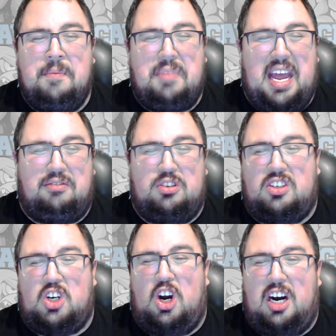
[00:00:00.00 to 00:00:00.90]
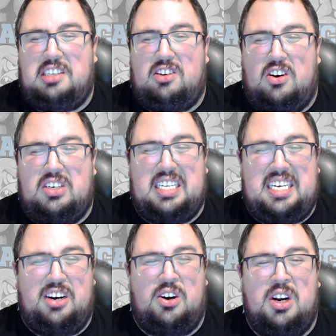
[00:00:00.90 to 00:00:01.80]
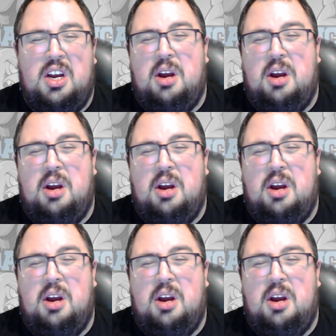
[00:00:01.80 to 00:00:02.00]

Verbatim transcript: after such a hot start to the year.